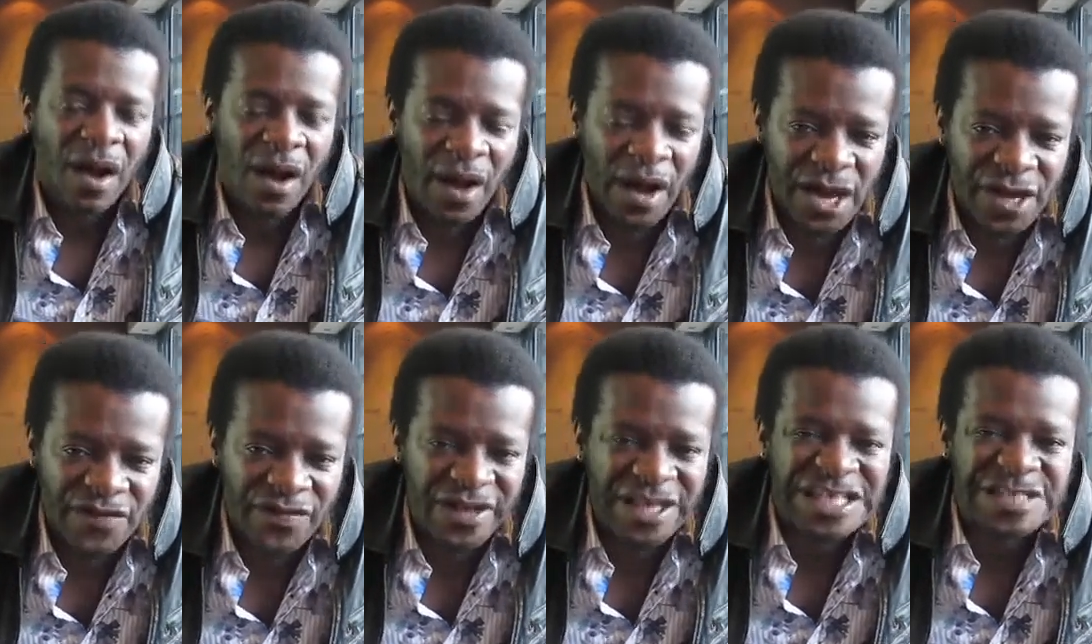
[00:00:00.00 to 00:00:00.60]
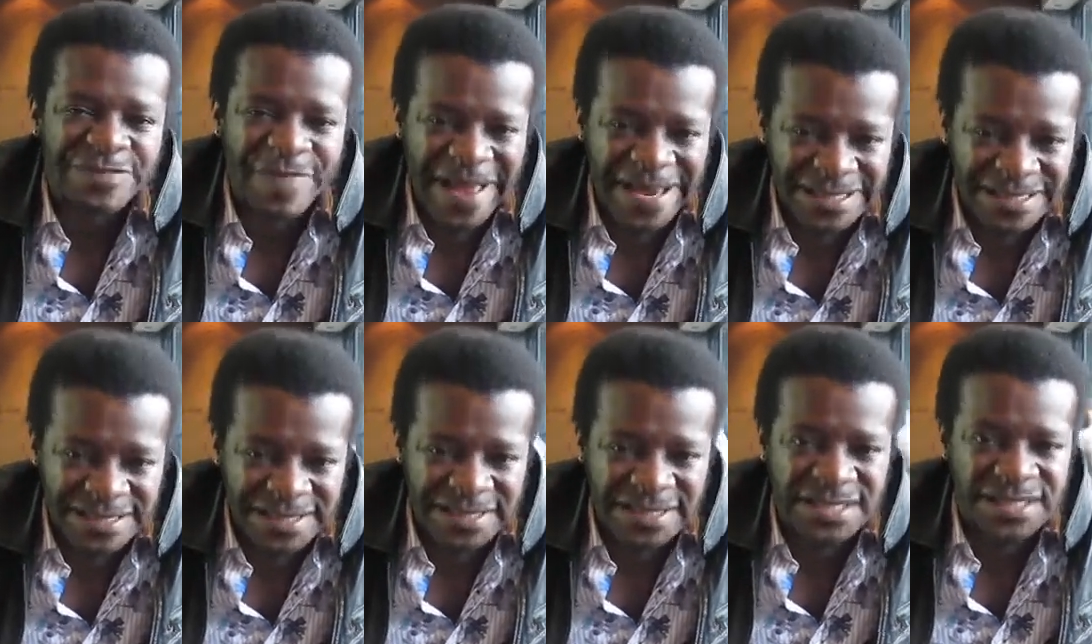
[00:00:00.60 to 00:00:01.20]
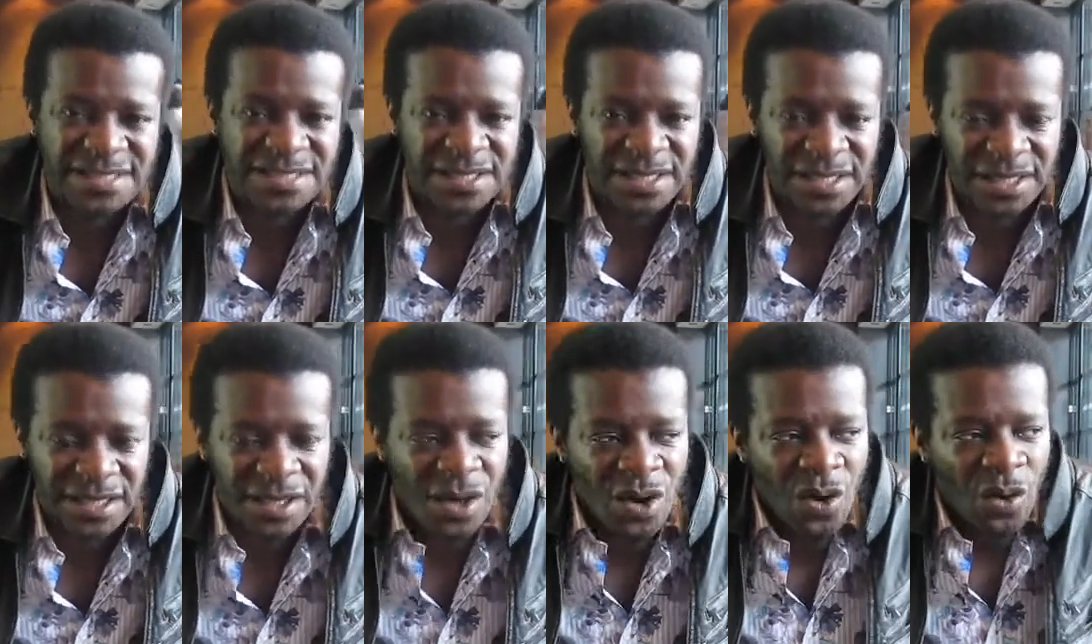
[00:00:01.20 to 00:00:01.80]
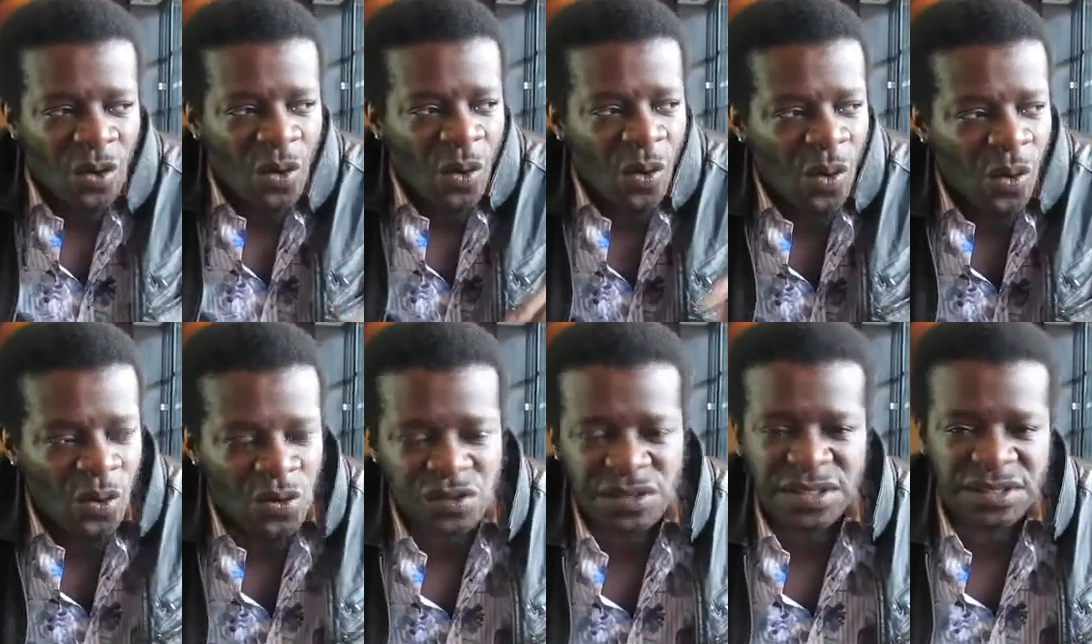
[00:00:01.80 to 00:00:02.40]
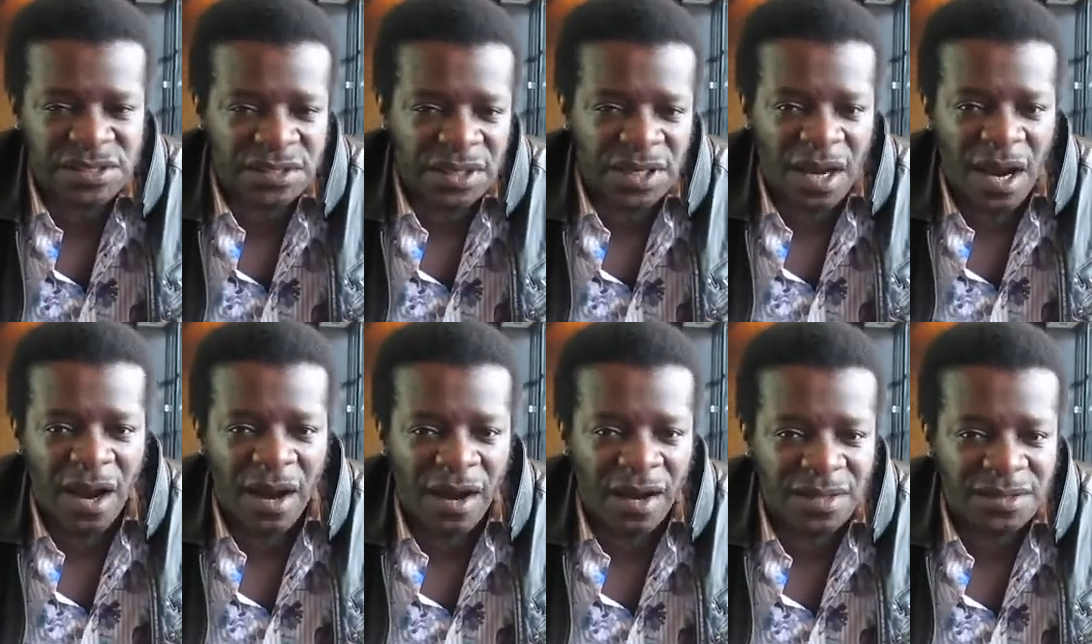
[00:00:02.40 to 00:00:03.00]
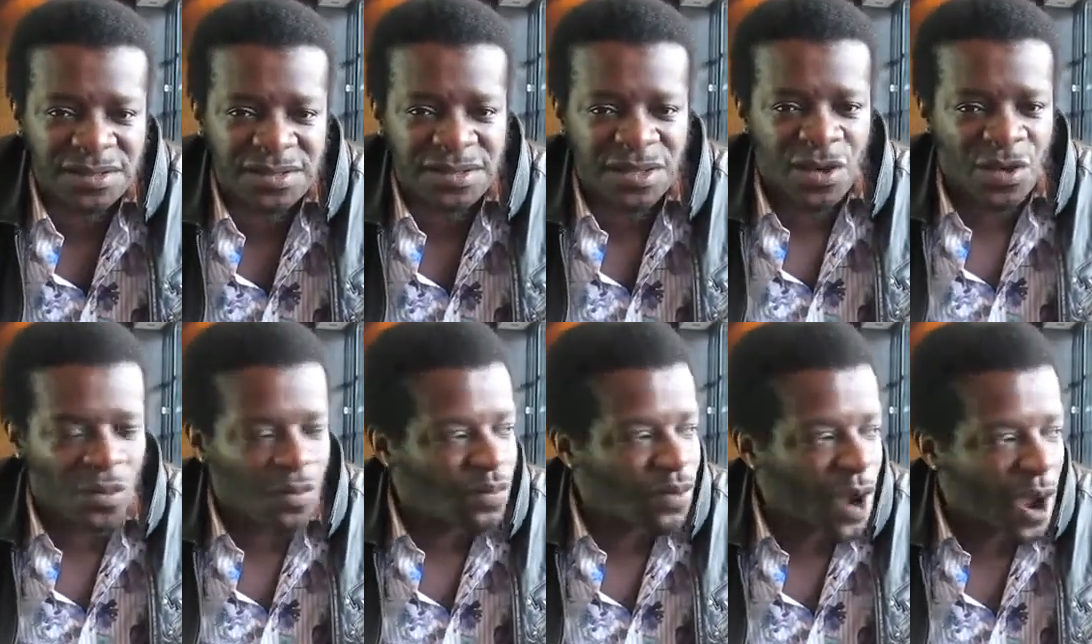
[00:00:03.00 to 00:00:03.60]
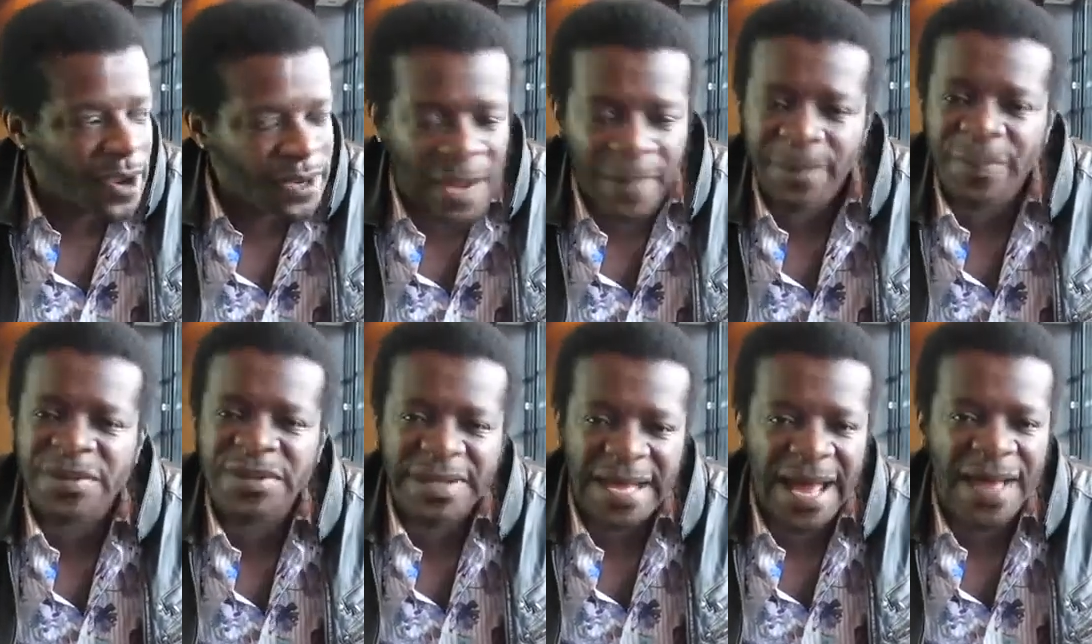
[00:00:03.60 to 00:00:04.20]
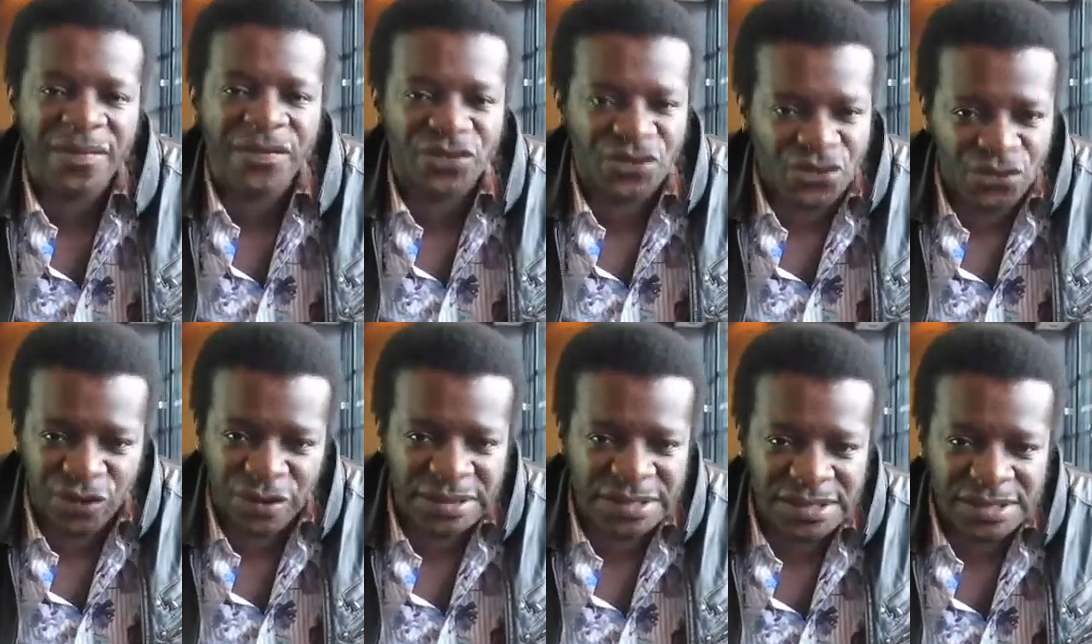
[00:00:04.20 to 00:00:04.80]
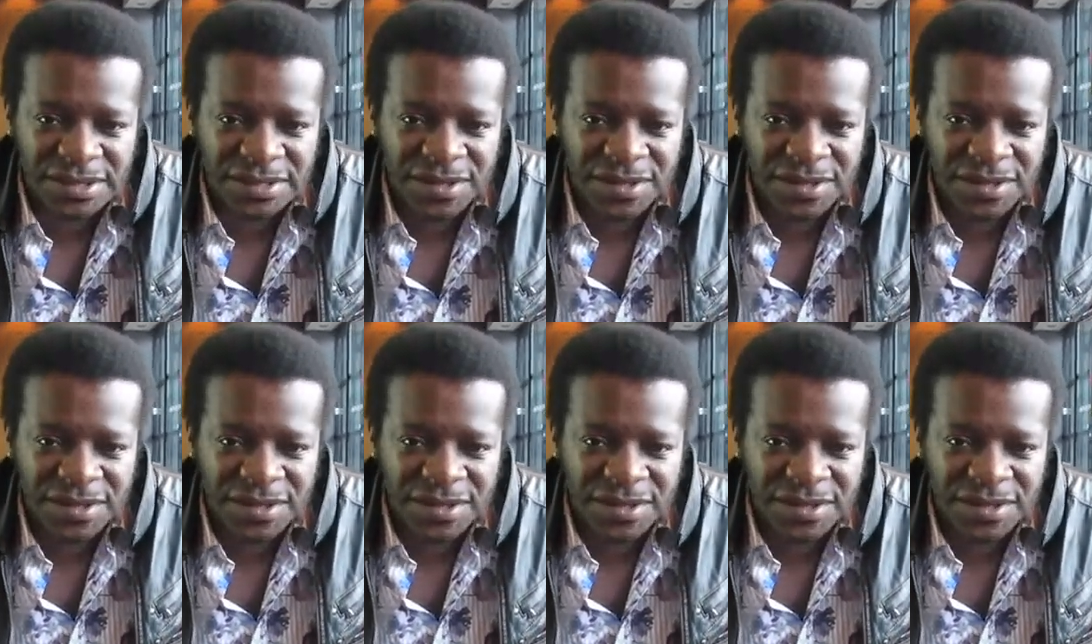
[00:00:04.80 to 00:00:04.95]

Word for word: I'd have expected to see horses and carts going up and down the street.